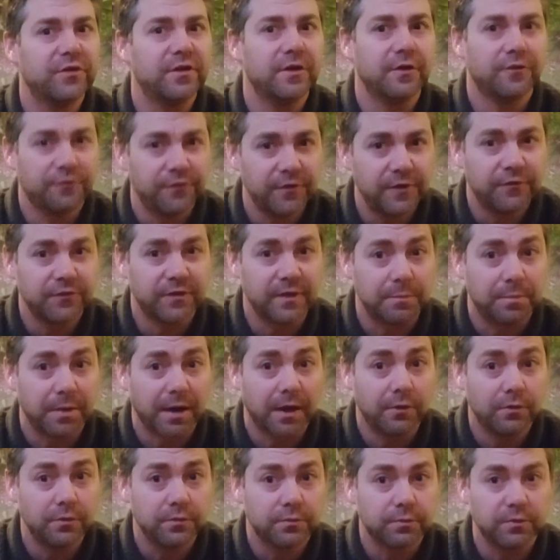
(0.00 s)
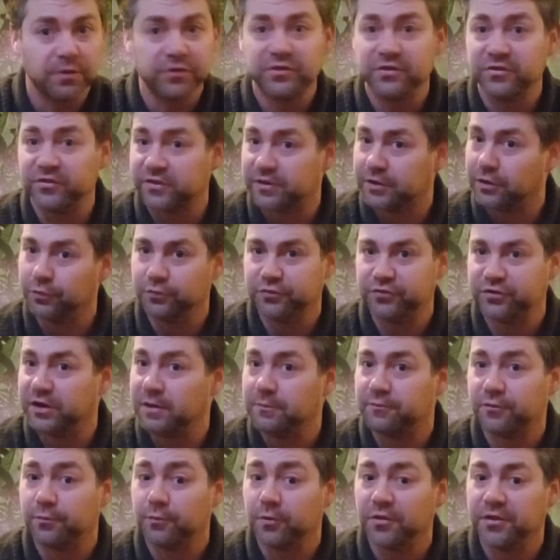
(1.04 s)
£50, which is still
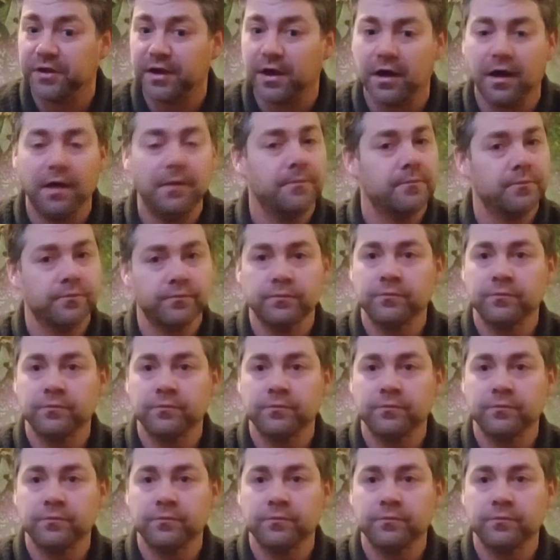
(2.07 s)
cheap for what they are.